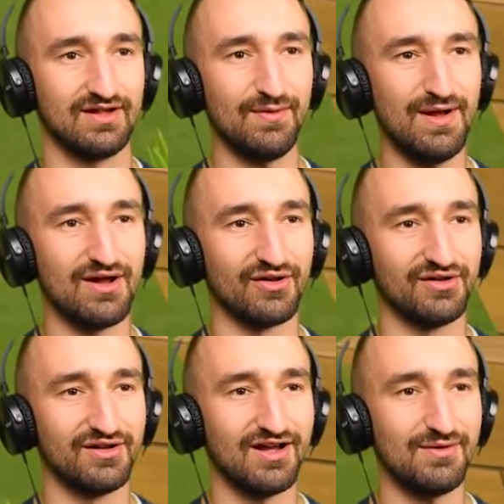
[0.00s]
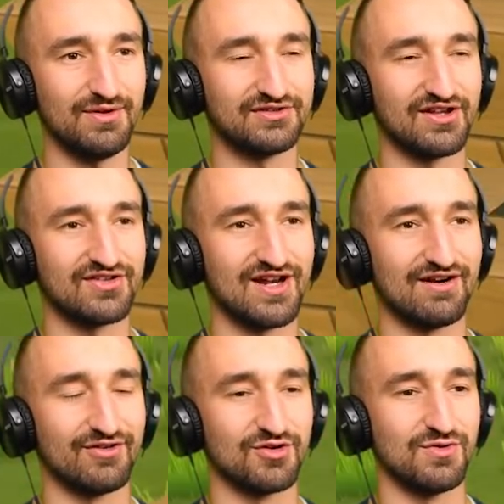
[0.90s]
I will. I will test it
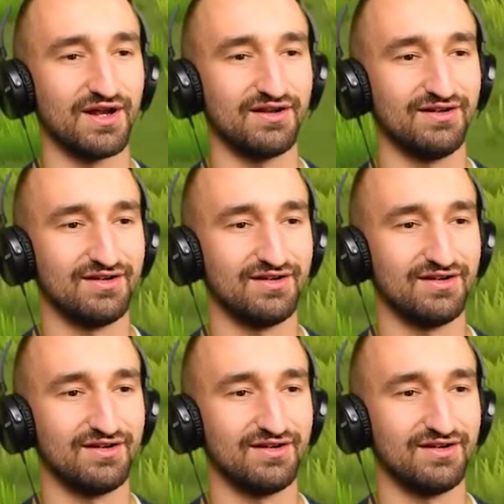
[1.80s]
out real quick,